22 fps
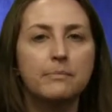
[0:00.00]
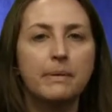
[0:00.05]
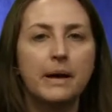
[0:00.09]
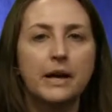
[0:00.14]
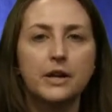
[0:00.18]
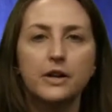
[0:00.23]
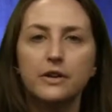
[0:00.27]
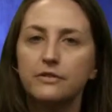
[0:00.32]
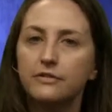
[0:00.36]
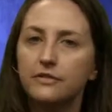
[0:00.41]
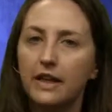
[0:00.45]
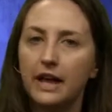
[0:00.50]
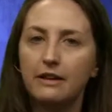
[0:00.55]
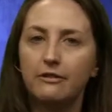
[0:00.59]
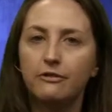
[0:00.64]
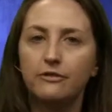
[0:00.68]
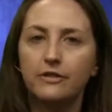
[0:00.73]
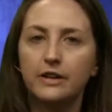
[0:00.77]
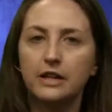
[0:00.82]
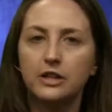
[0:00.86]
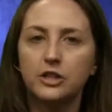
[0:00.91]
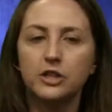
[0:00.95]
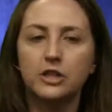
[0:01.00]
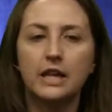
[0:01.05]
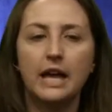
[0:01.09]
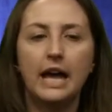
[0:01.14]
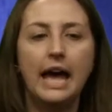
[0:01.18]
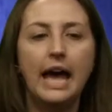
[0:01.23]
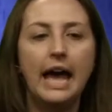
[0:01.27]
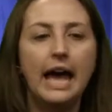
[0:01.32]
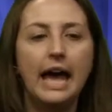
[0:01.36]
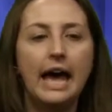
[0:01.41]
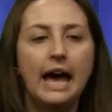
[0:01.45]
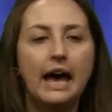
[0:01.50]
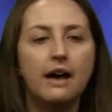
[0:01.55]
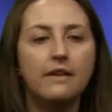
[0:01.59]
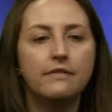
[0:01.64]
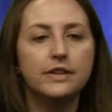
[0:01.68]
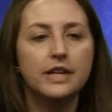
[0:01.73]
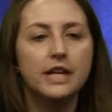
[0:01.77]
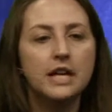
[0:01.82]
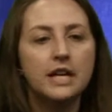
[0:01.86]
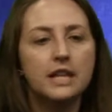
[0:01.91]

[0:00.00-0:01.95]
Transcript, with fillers: butterfly fish that have